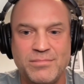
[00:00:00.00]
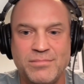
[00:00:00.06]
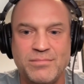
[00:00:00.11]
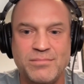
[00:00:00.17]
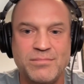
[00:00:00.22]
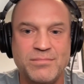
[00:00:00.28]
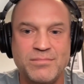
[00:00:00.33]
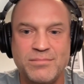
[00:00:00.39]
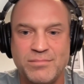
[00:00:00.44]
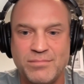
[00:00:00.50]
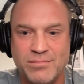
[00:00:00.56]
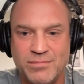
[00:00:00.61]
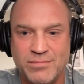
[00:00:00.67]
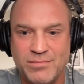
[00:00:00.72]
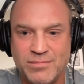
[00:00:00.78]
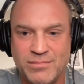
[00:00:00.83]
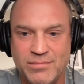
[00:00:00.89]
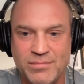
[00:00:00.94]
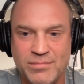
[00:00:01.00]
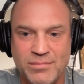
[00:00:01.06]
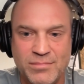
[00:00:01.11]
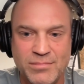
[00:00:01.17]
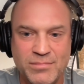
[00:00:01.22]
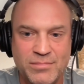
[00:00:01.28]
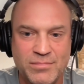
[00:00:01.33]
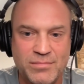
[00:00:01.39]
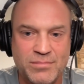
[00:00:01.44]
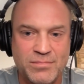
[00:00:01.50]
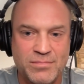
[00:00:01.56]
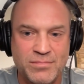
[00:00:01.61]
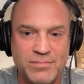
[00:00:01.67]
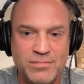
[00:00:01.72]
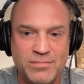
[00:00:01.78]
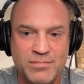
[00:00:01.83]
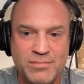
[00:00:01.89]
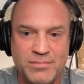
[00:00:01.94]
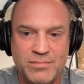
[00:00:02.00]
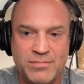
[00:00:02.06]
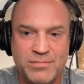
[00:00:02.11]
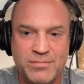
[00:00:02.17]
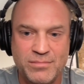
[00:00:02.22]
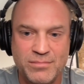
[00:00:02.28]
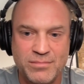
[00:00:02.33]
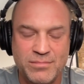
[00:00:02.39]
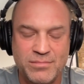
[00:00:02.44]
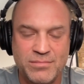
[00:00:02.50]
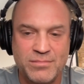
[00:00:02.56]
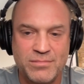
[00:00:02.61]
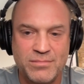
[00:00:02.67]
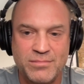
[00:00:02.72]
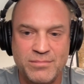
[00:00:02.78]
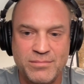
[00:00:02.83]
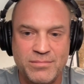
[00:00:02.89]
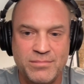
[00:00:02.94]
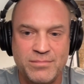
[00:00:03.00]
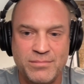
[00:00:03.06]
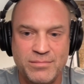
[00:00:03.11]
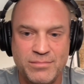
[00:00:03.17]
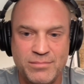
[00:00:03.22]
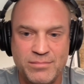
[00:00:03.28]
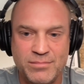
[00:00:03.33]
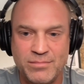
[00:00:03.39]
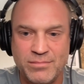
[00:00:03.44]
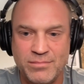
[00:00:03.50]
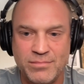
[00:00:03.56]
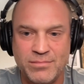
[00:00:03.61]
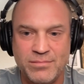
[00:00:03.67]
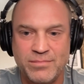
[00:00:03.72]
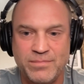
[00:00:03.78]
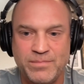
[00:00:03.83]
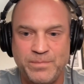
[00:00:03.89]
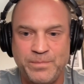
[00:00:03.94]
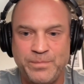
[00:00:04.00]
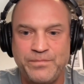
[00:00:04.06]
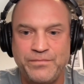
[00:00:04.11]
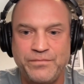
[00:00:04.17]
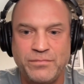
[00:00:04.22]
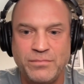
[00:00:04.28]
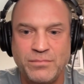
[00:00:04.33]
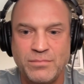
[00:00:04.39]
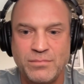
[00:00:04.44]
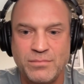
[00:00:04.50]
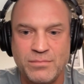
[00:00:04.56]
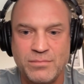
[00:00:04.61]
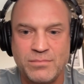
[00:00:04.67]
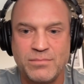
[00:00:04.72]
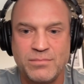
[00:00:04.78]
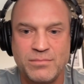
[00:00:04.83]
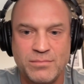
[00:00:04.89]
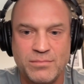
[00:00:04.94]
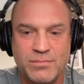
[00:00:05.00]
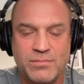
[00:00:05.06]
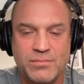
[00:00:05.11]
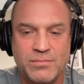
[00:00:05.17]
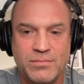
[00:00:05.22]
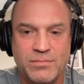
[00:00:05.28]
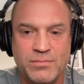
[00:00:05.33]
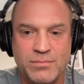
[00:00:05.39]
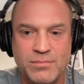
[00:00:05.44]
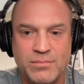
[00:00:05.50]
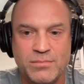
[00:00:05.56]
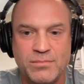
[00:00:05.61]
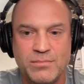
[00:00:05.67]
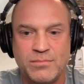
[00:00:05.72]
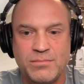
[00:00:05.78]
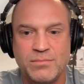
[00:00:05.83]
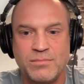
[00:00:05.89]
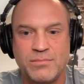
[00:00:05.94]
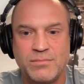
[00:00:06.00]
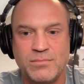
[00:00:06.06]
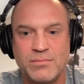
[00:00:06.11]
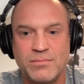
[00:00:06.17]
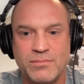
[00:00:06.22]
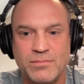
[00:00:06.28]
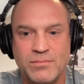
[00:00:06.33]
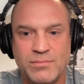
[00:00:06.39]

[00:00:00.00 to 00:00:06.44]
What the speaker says: [no speech]